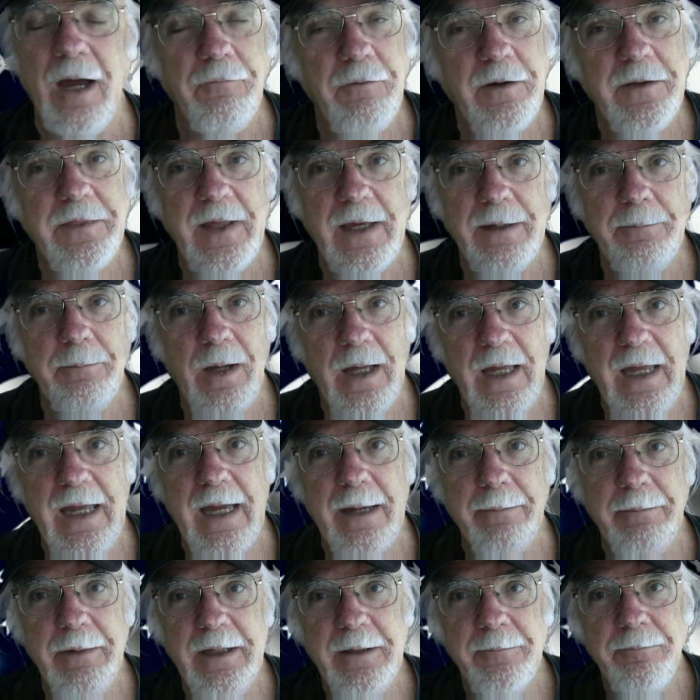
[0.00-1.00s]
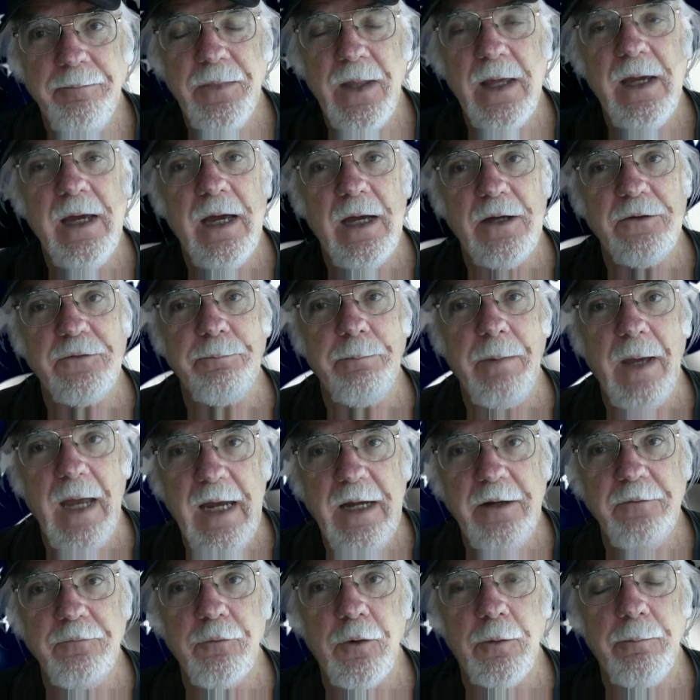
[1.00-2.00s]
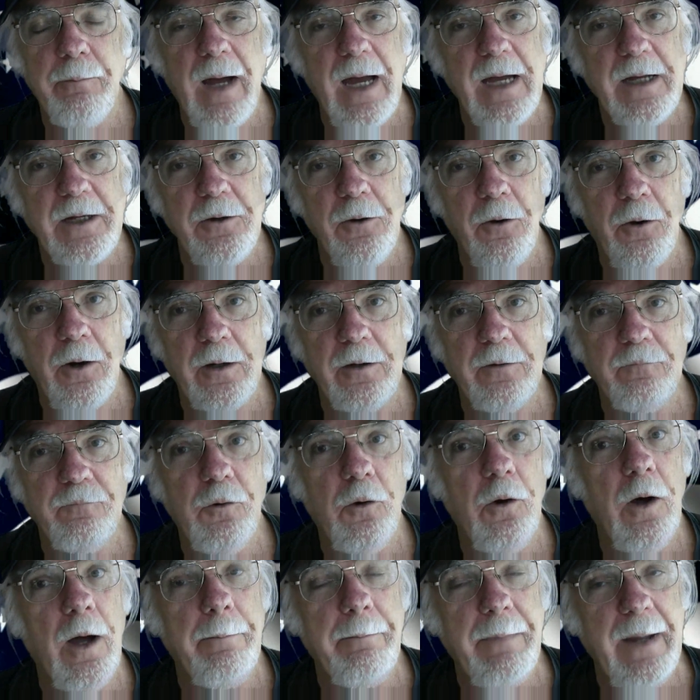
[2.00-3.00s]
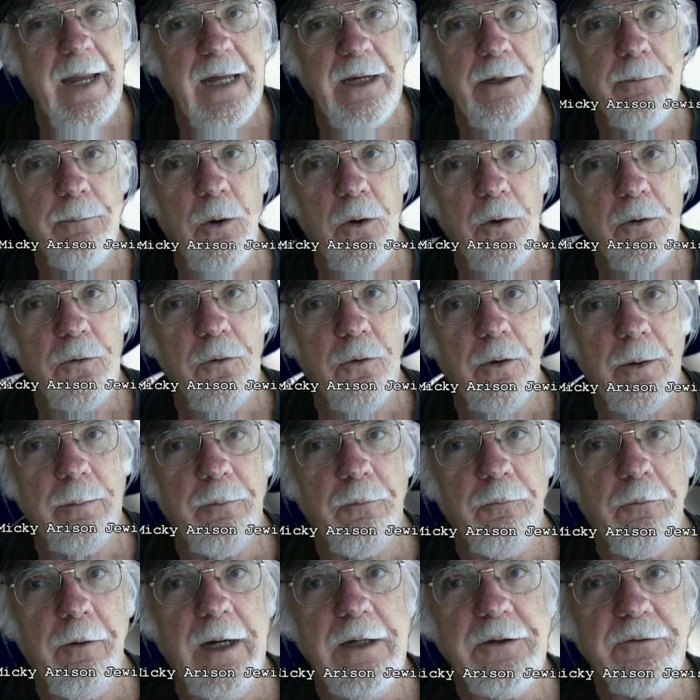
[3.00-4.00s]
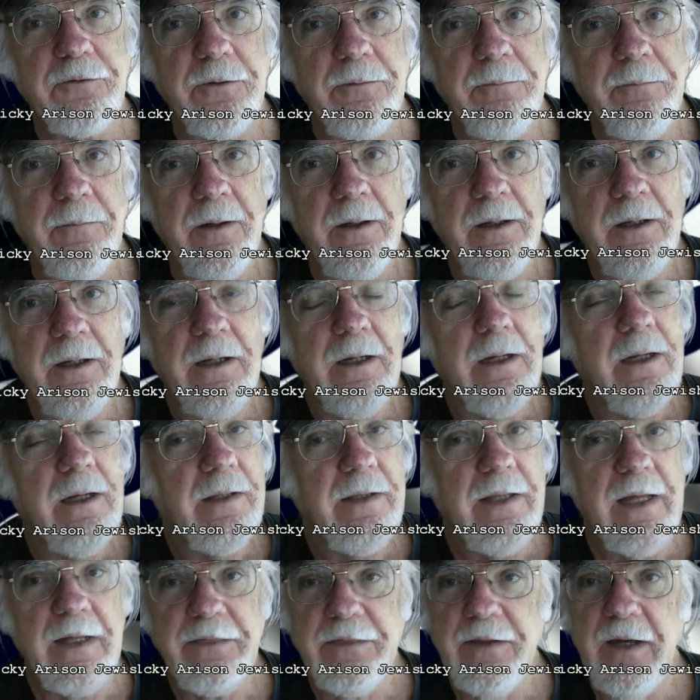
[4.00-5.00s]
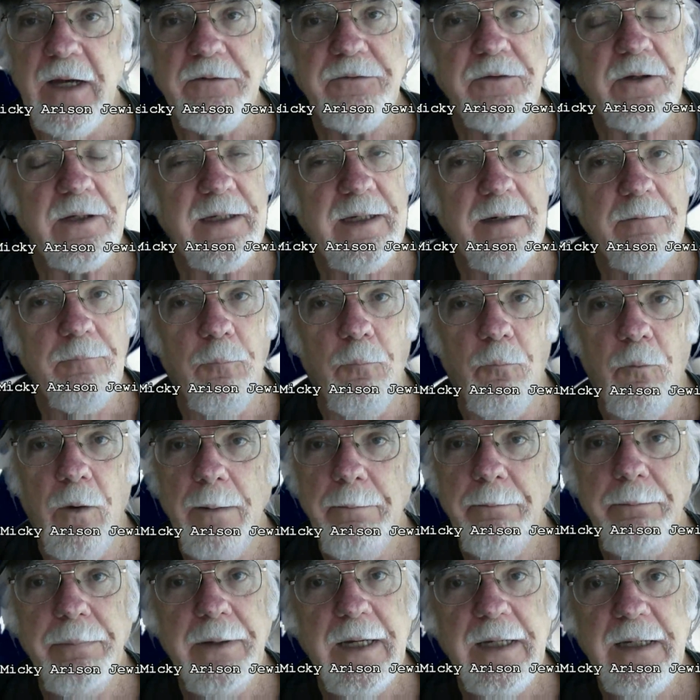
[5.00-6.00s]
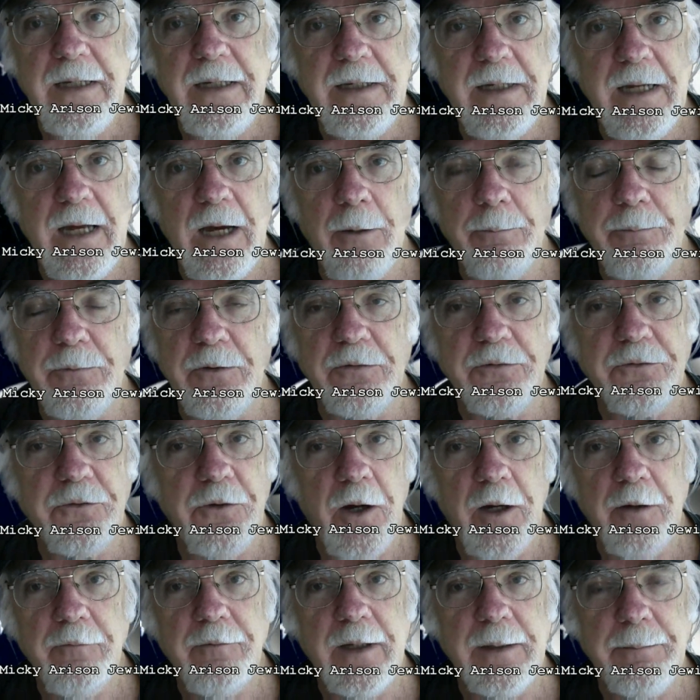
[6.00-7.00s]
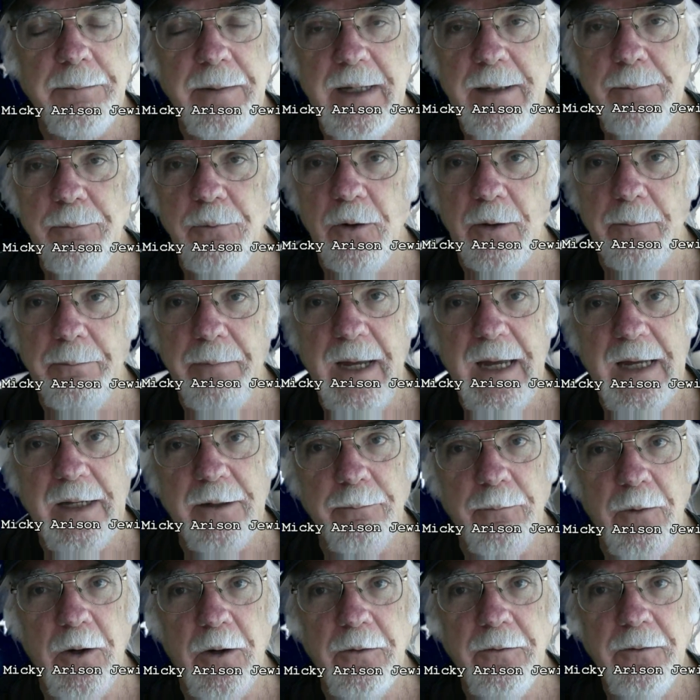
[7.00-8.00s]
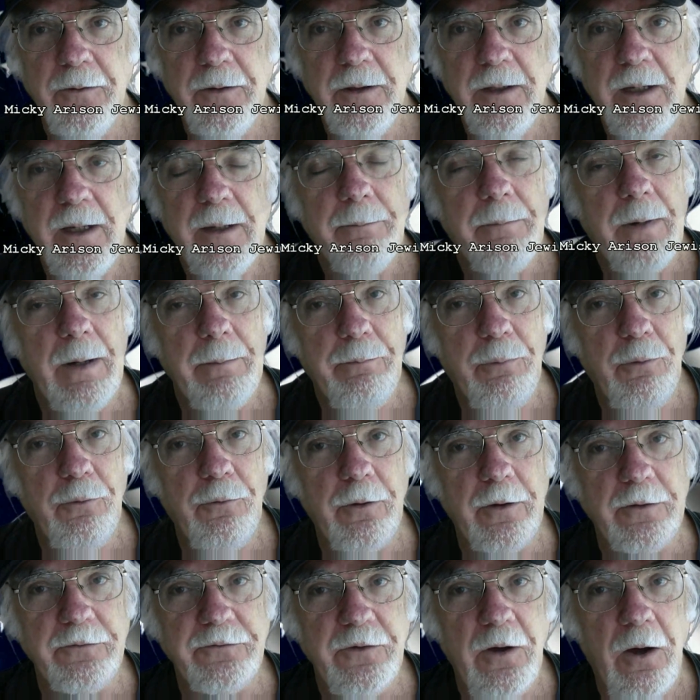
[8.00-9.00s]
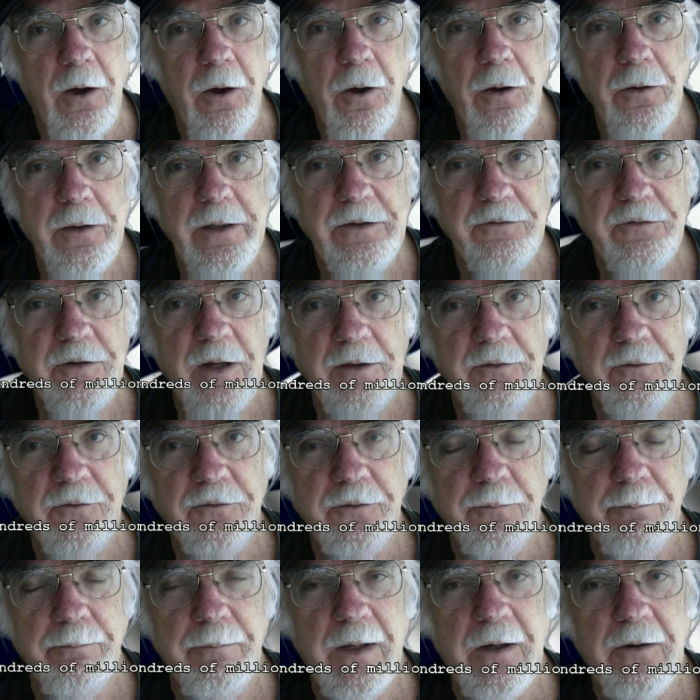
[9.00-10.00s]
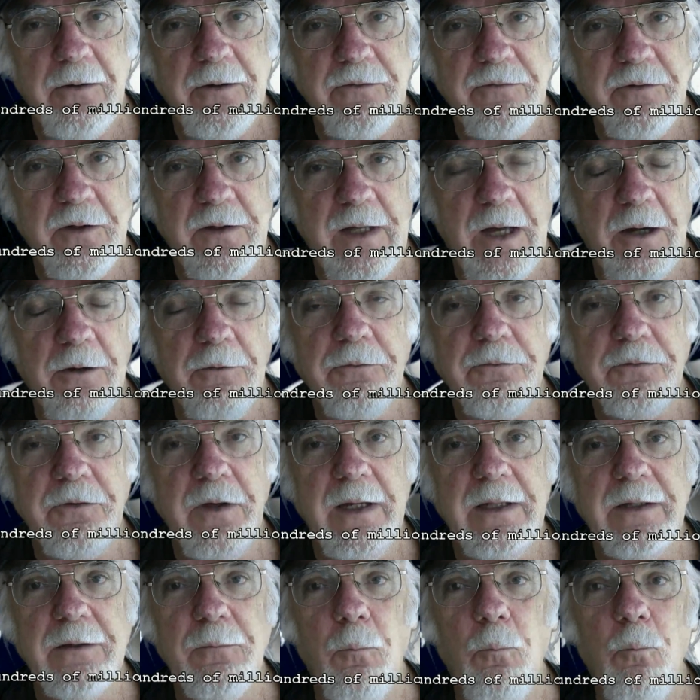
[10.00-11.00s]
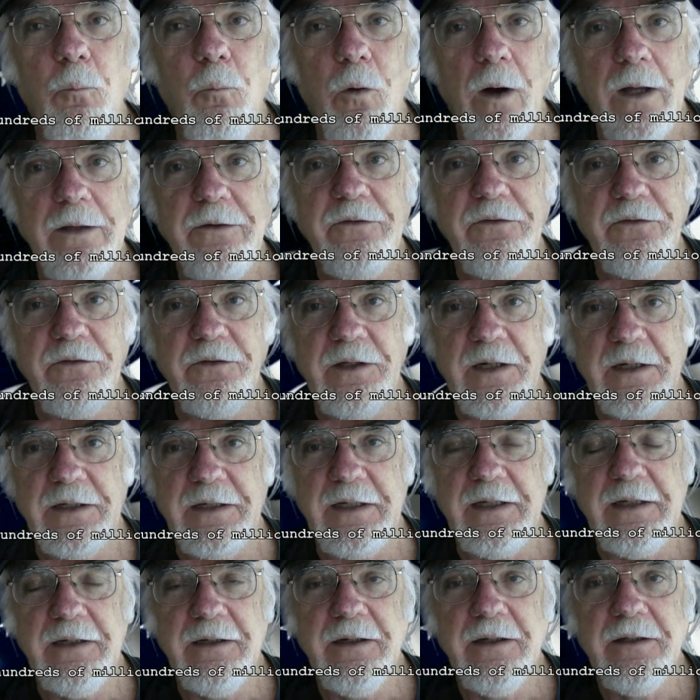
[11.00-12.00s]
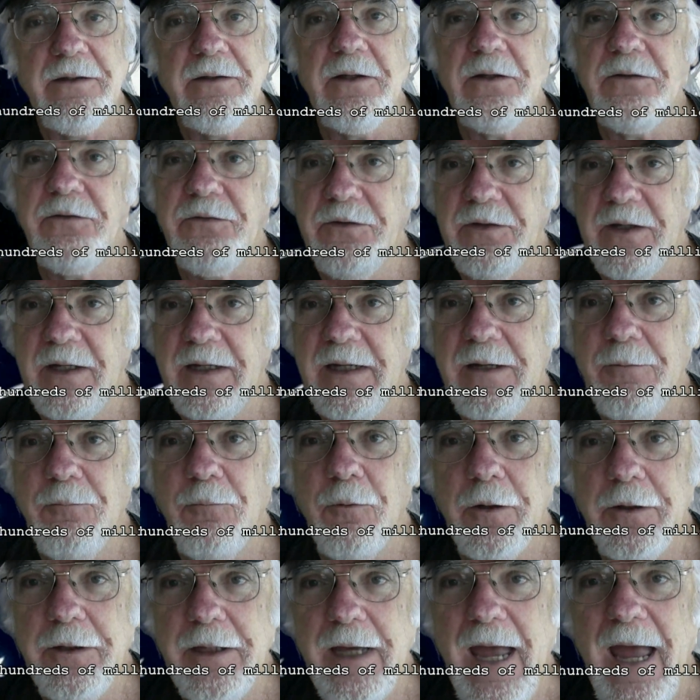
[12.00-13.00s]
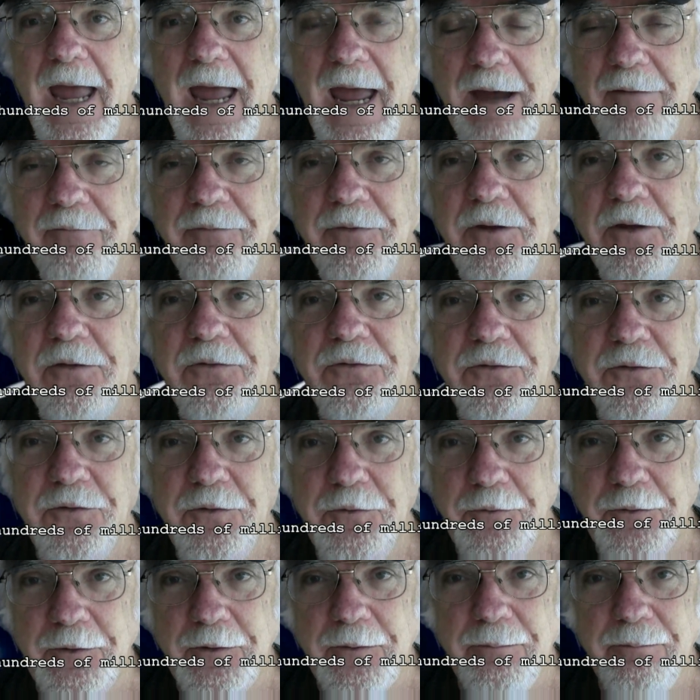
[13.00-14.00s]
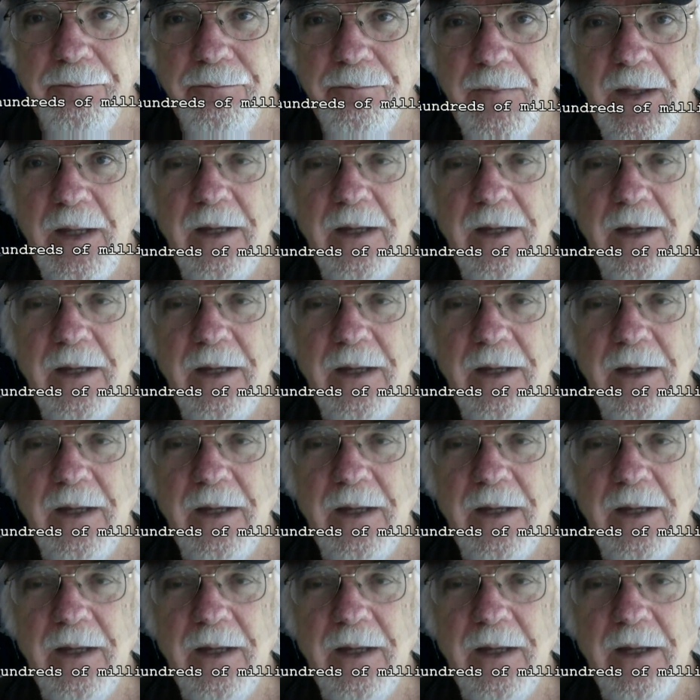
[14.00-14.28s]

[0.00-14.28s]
Everything Miami is paid for by Carnival, a Panama corporation that doesn't give one penny to help the starving people in Panama, but pours all these hundreds of millions of dollars into one city, the city where you have to sue them.